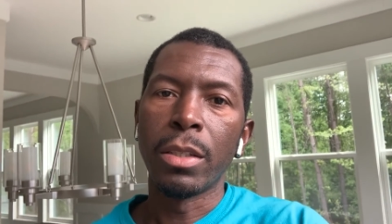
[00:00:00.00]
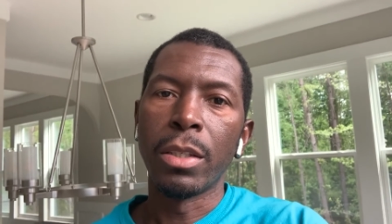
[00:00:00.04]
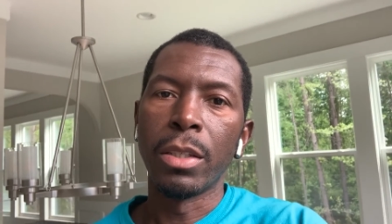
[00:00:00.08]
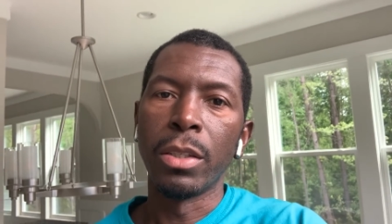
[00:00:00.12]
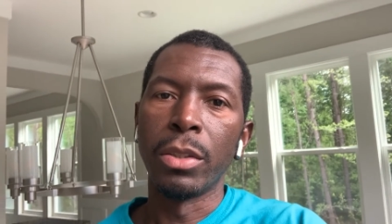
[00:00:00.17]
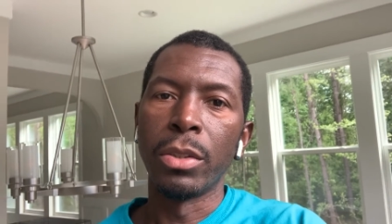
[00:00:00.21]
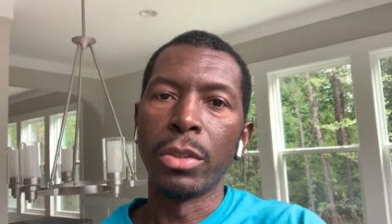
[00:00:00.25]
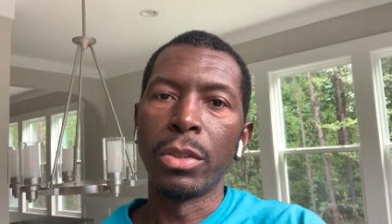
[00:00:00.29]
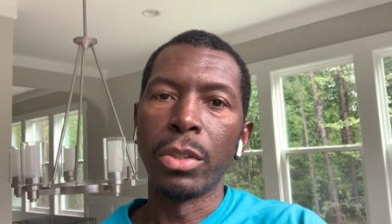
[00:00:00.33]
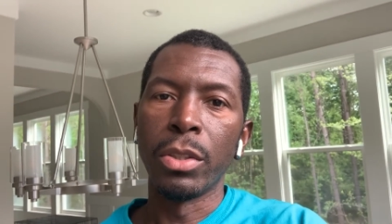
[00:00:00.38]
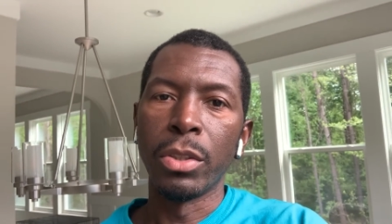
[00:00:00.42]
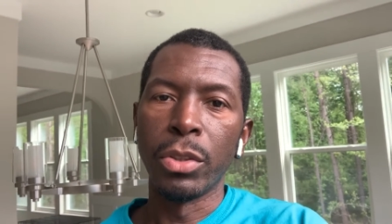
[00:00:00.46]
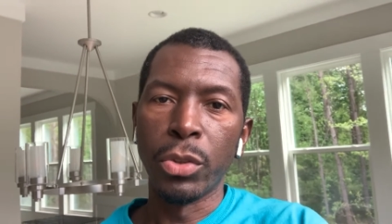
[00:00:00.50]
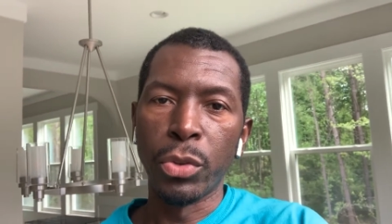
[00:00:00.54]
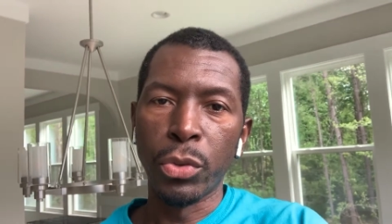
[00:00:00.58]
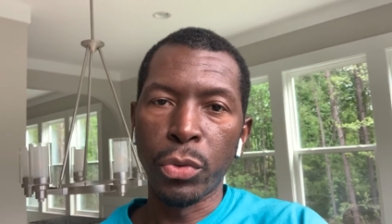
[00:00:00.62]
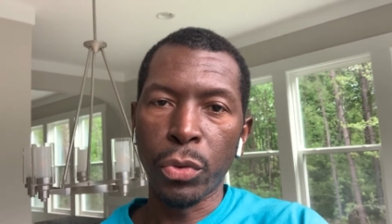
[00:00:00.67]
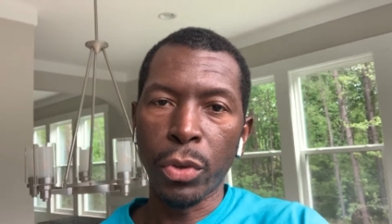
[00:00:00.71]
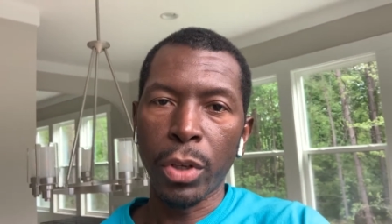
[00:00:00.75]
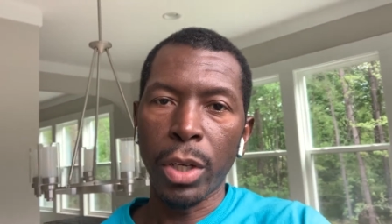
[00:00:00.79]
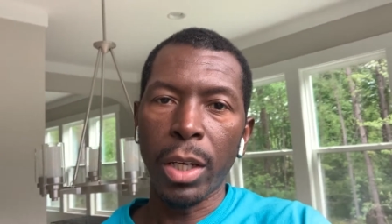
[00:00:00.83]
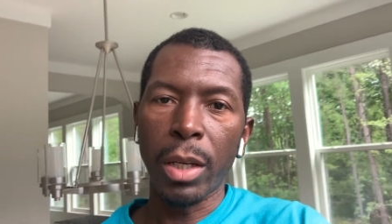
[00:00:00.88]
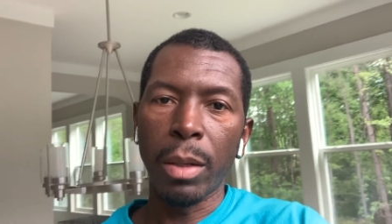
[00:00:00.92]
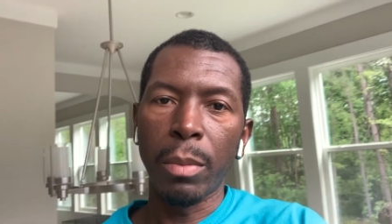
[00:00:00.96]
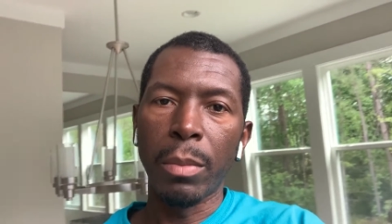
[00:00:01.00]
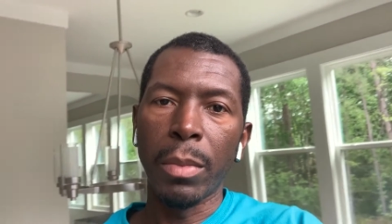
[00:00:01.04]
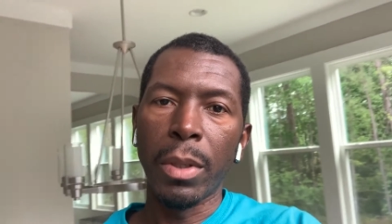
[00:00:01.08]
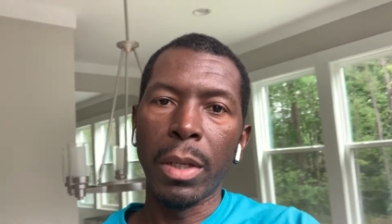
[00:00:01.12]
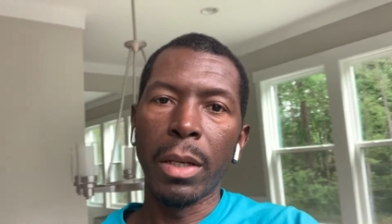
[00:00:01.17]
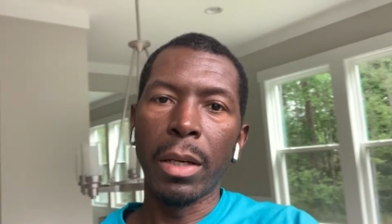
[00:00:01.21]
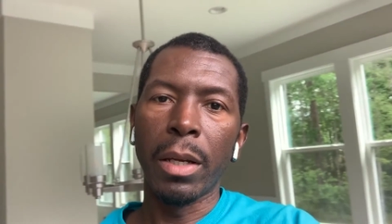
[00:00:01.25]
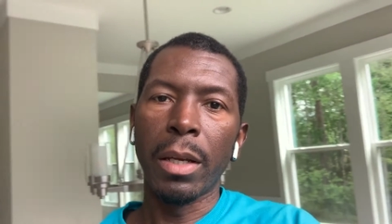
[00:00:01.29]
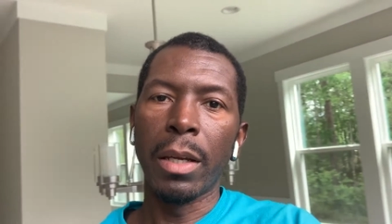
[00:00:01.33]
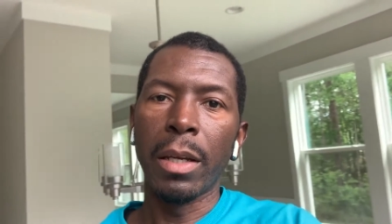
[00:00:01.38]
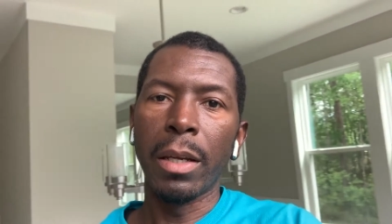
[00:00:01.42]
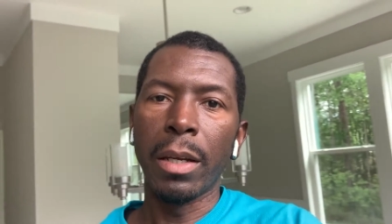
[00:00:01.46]
to, to dream
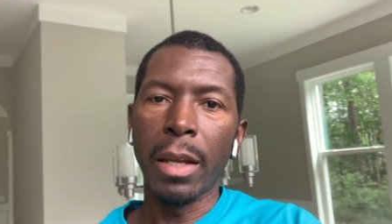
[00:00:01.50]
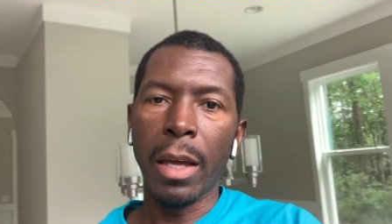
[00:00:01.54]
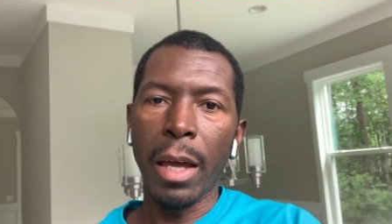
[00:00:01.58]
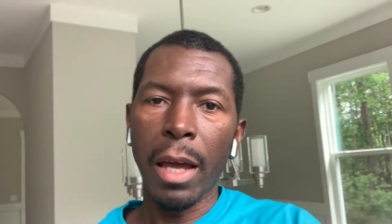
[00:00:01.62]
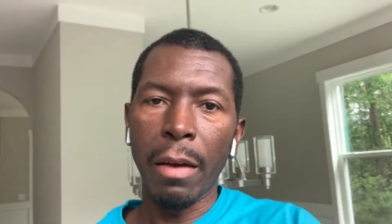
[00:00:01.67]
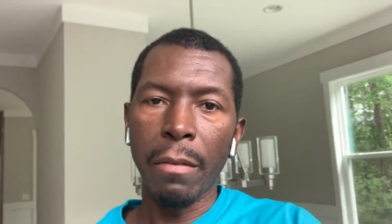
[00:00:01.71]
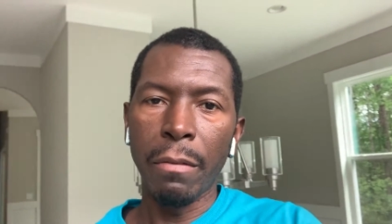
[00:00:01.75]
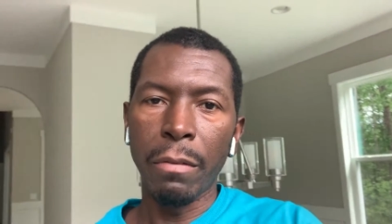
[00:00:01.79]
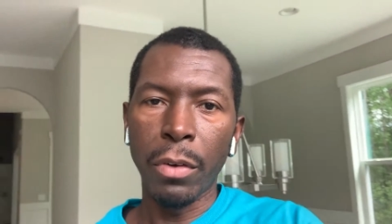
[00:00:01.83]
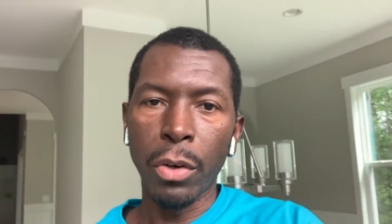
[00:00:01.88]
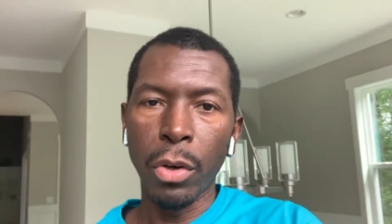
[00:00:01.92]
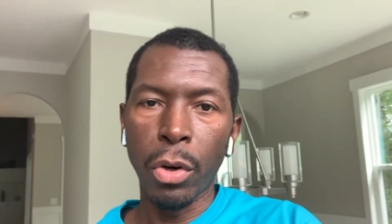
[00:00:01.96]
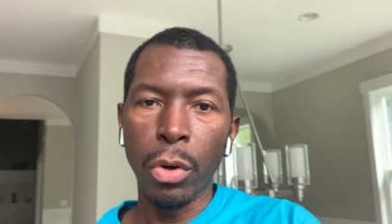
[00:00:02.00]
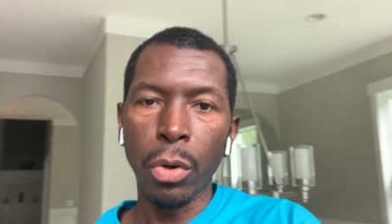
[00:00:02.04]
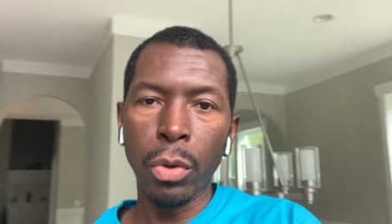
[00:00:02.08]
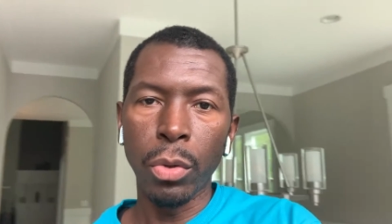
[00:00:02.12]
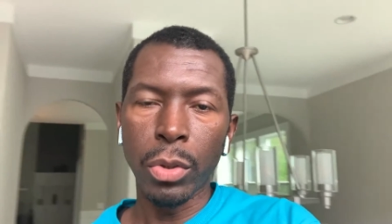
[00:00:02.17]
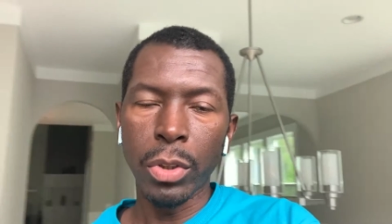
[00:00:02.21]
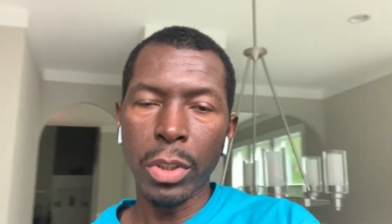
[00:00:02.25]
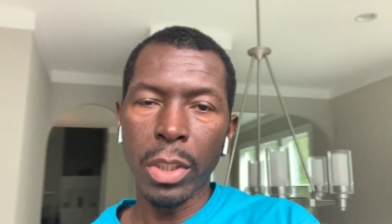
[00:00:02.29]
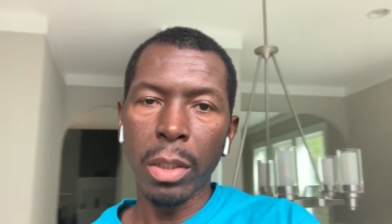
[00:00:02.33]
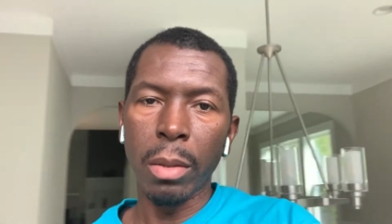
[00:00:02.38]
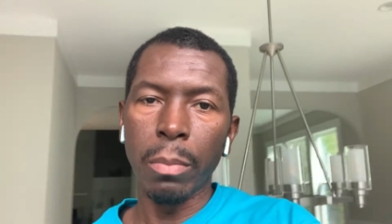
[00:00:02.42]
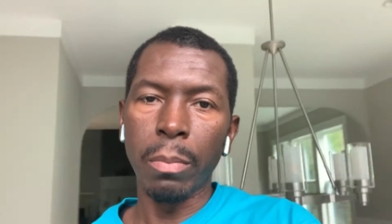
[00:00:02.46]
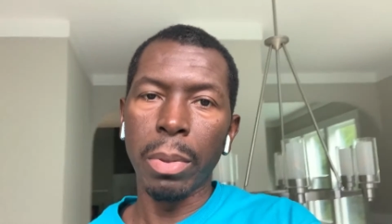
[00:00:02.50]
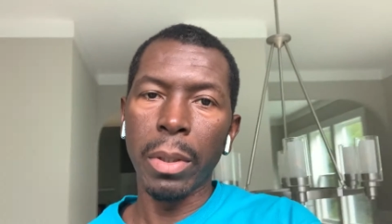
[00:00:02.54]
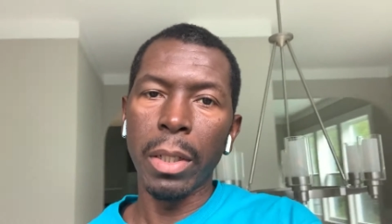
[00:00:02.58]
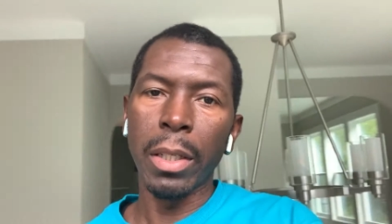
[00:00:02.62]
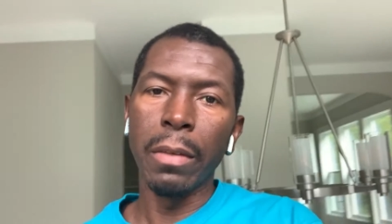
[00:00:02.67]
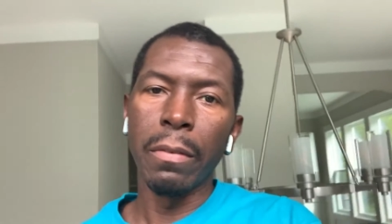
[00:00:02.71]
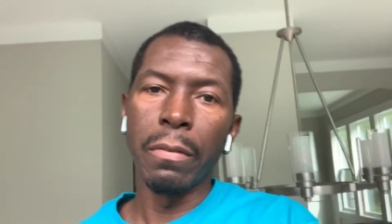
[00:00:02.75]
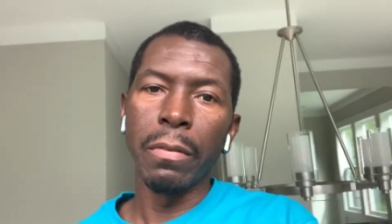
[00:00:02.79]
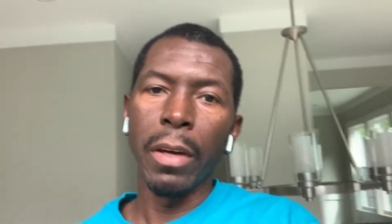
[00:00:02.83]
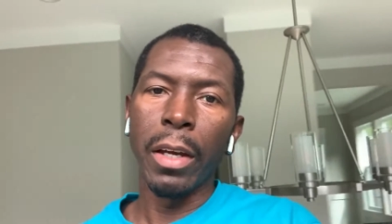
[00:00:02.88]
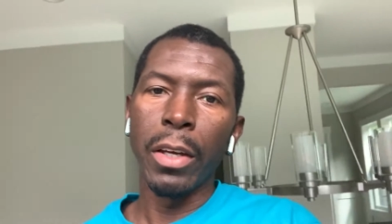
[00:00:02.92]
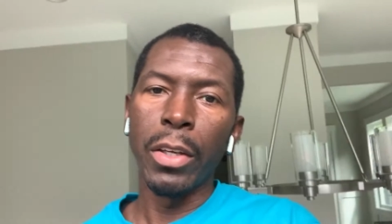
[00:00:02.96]
and, and have goals and a
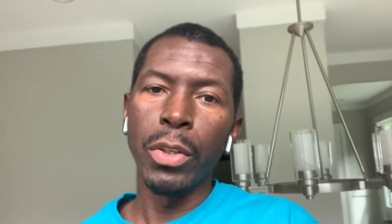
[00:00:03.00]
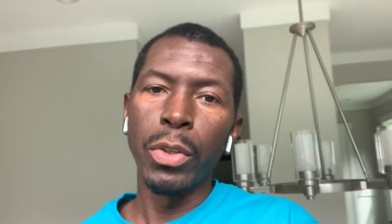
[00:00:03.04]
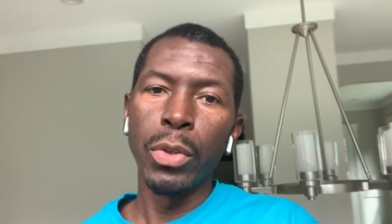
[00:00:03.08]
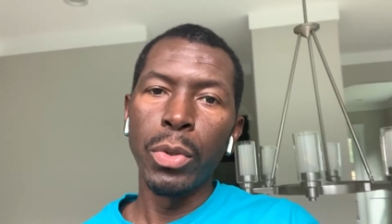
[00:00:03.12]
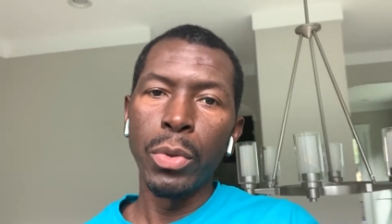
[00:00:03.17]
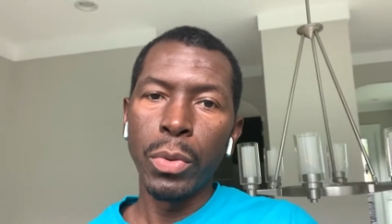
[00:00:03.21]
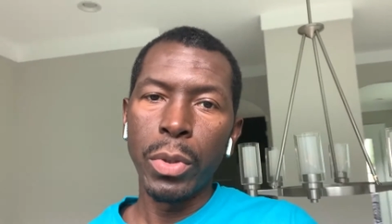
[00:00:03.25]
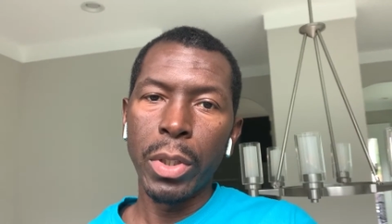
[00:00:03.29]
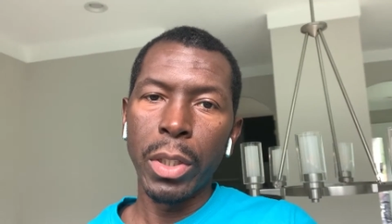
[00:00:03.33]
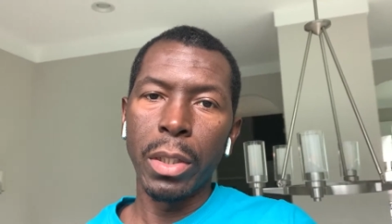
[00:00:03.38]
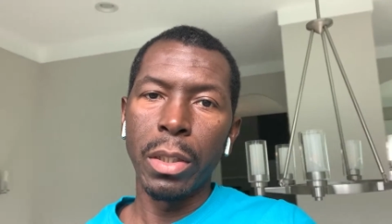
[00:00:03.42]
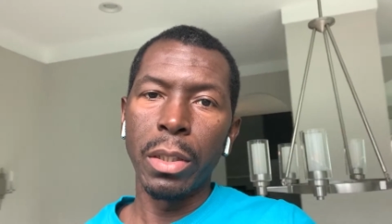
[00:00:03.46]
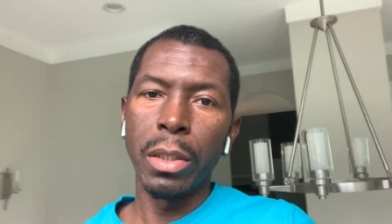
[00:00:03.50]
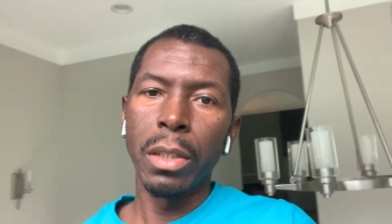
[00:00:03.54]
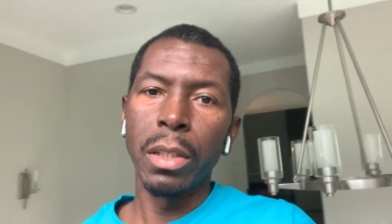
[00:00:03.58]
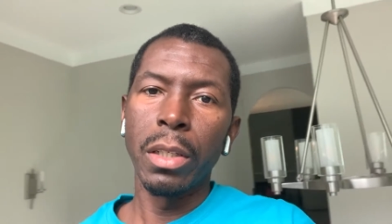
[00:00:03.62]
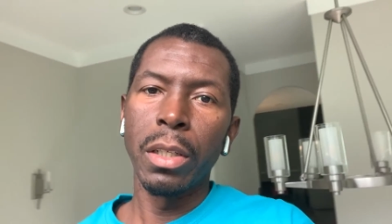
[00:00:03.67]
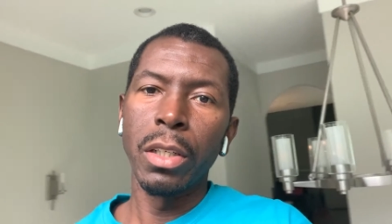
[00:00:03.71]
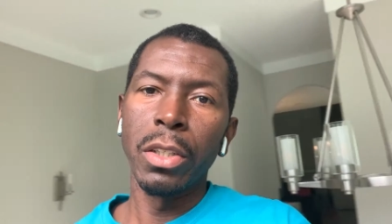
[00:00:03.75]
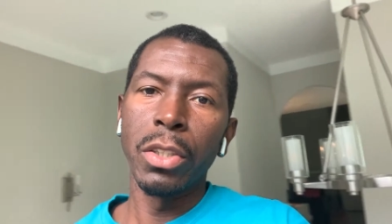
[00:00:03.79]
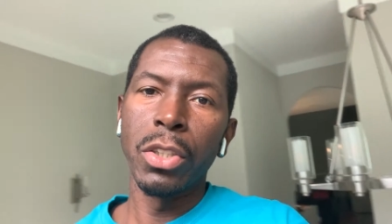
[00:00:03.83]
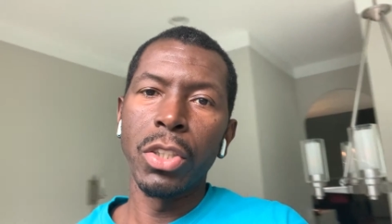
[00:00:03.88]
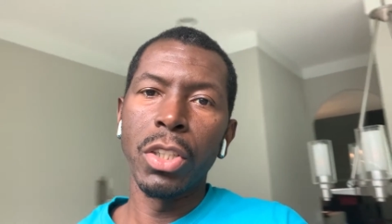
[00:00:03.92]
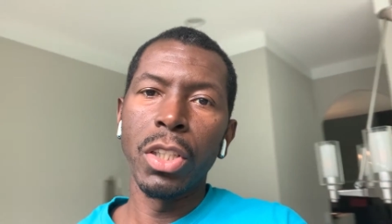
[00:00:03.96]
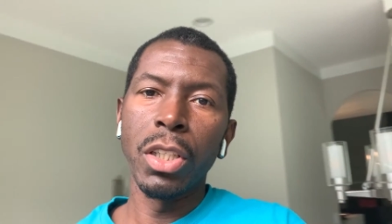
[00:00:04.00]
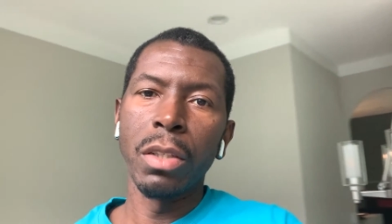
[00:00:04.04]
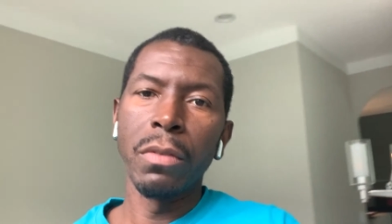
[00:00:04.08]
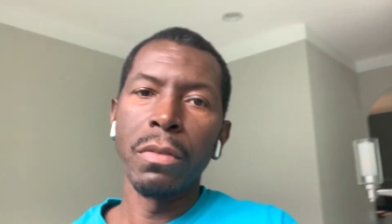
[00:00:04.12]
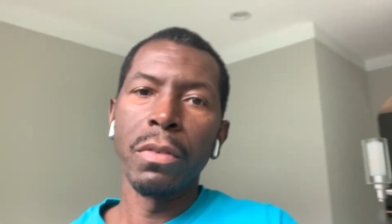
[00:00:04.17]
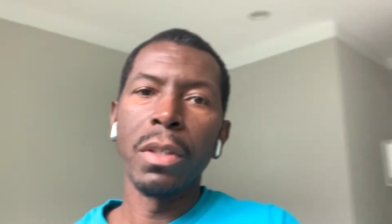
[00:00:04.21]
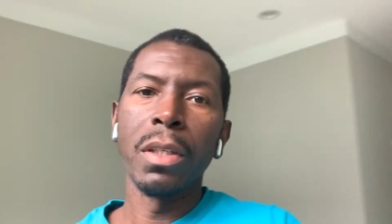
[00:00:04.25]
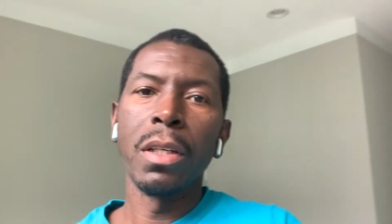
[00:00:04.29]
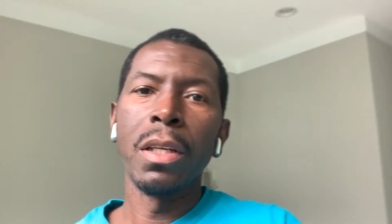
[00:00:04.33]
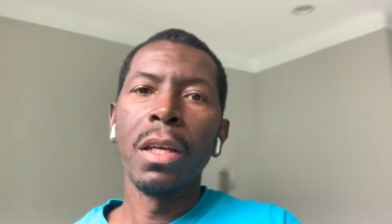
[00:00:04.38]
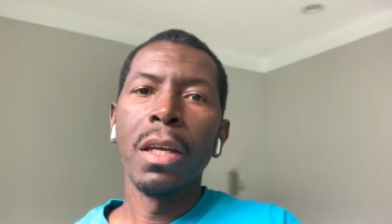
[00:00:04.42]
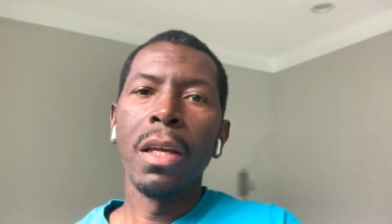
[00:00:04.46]
belief that you can
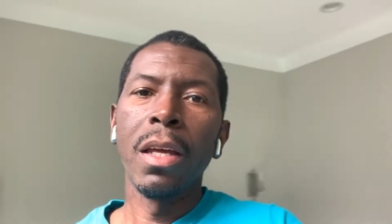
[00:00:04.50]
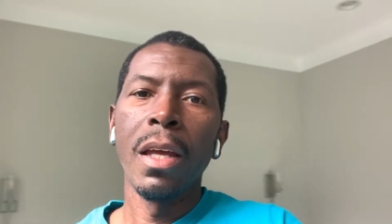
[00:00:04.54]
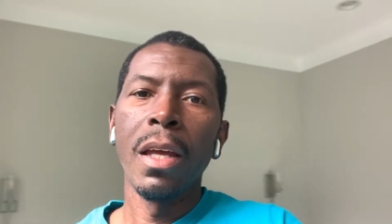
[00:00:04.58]
achieve it.